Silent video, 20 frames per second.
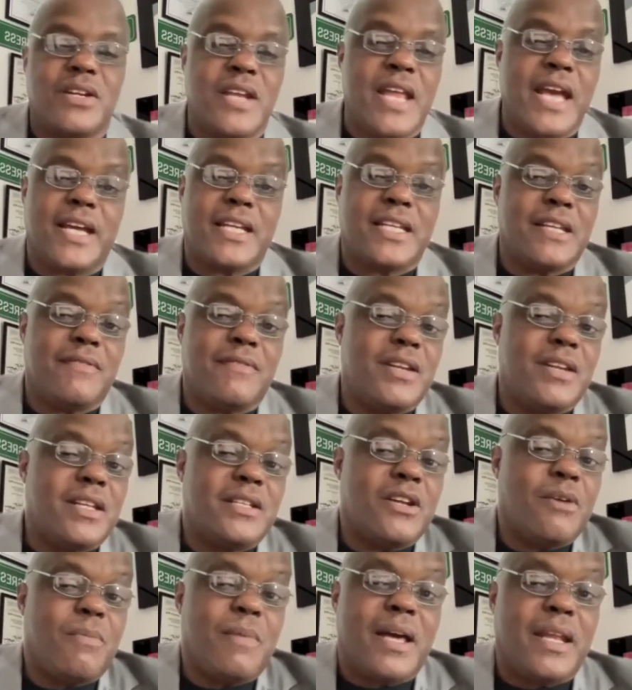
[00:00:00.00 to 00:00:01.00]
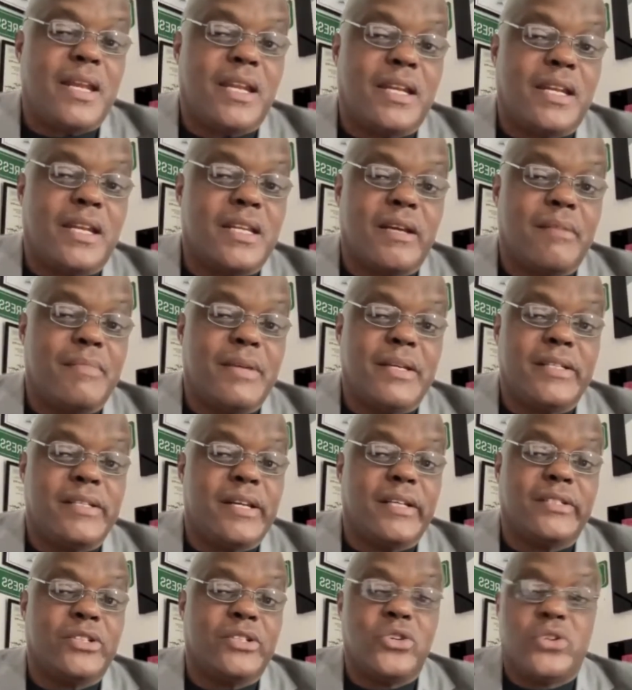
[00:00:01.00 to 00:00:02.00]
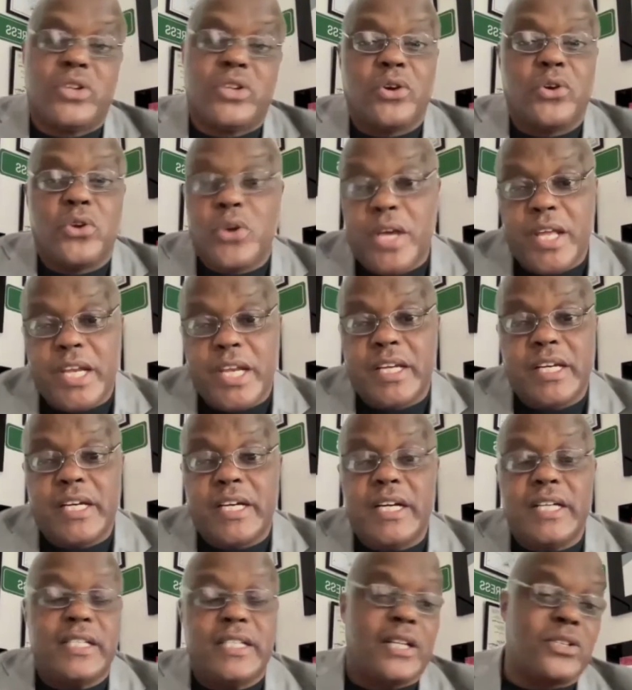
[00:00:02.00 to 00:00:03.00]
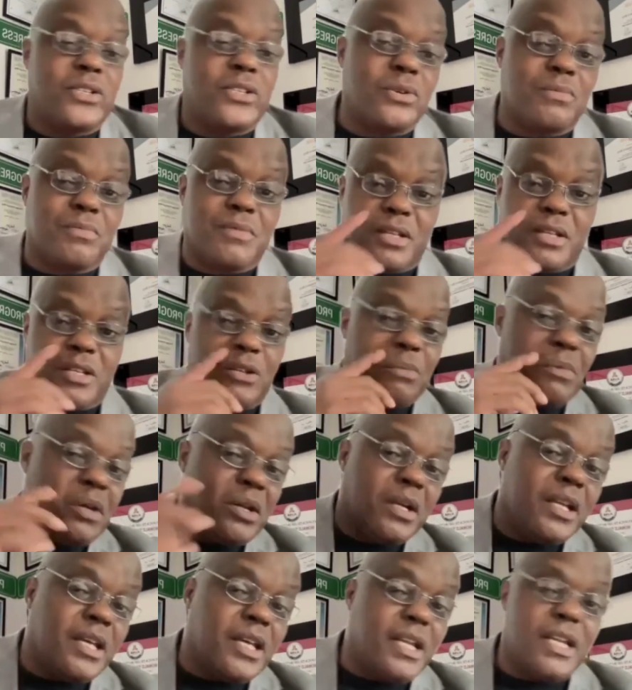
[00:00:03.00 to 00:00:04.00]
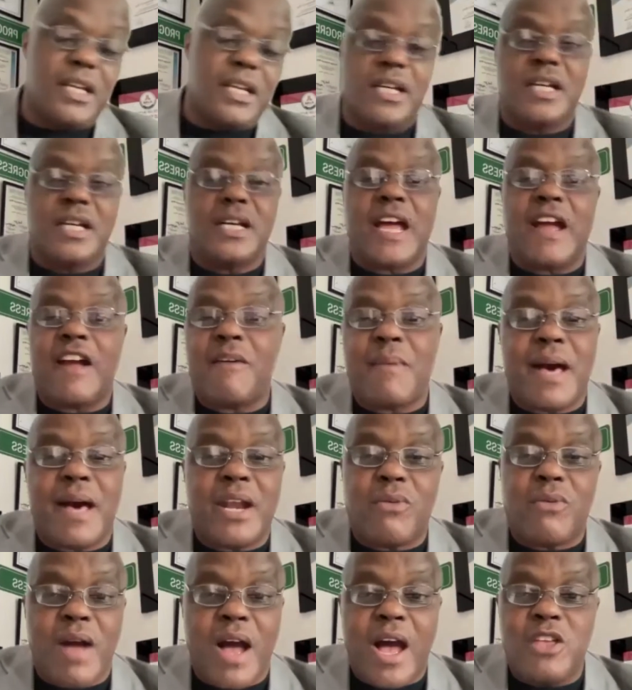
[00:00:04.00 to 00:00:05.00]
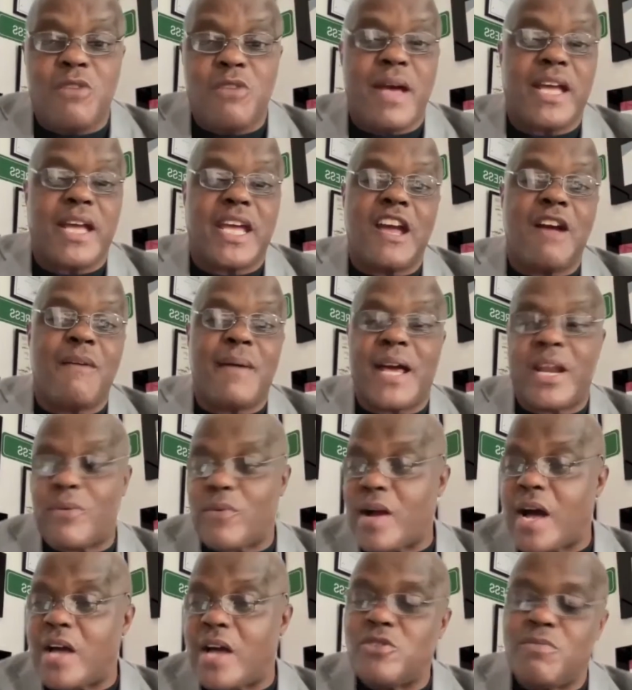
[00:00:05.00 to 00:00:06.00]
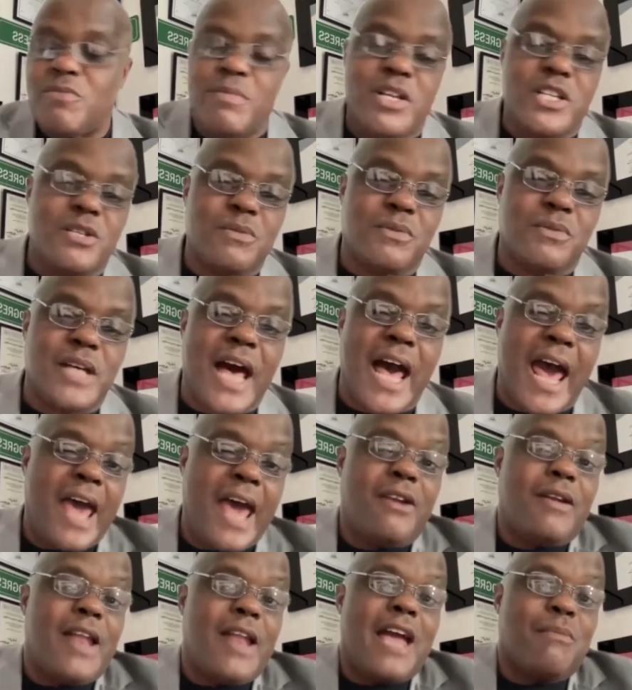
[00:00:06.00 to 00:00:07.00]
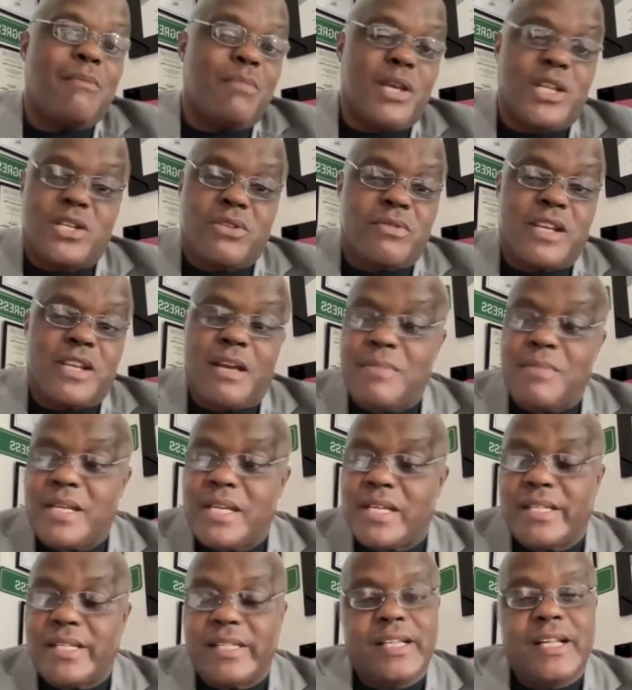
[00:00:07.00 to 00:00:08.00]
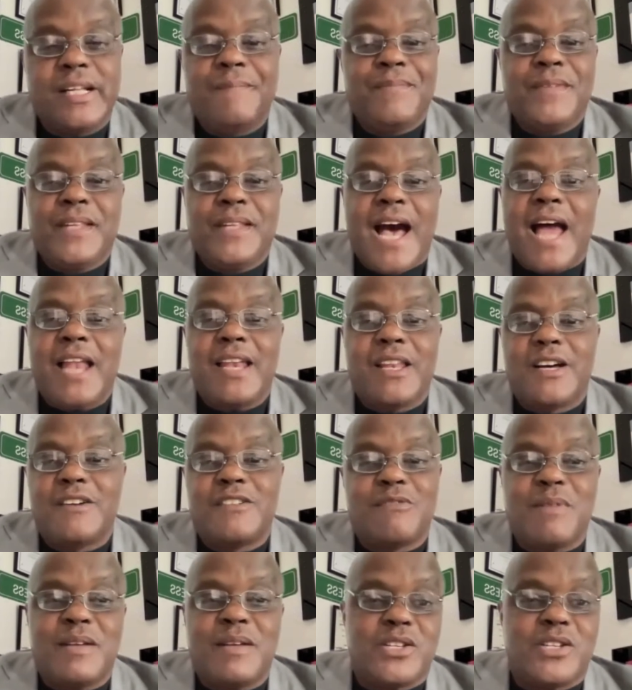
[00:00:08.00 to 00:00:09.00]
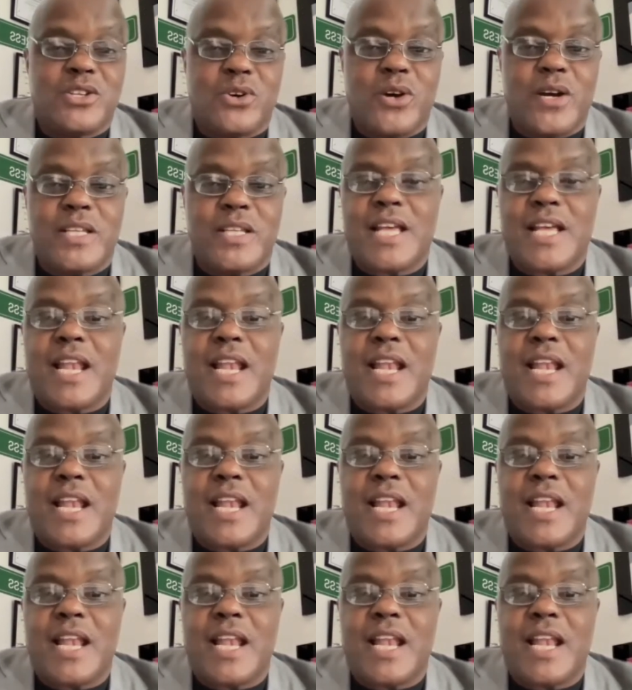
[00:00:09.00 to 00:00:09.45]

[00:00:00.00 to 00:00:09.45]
Negativity does nobody any good. I mean, doesn't you any good? Doesn't do the community any good? Everybody around you make everybody around you miserable. I don't like misery. I mean, I love to be joyous.